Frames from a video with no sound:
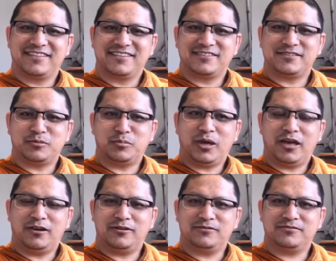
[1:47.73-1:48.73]

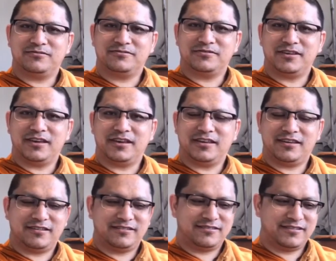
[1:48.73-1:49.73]
somehow
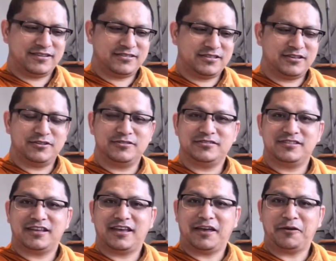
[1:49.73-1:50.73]
it turns
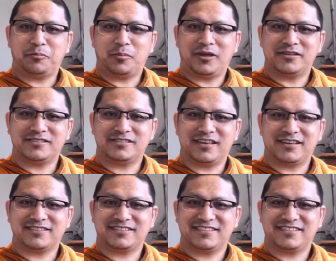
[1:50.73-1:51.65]
6:30.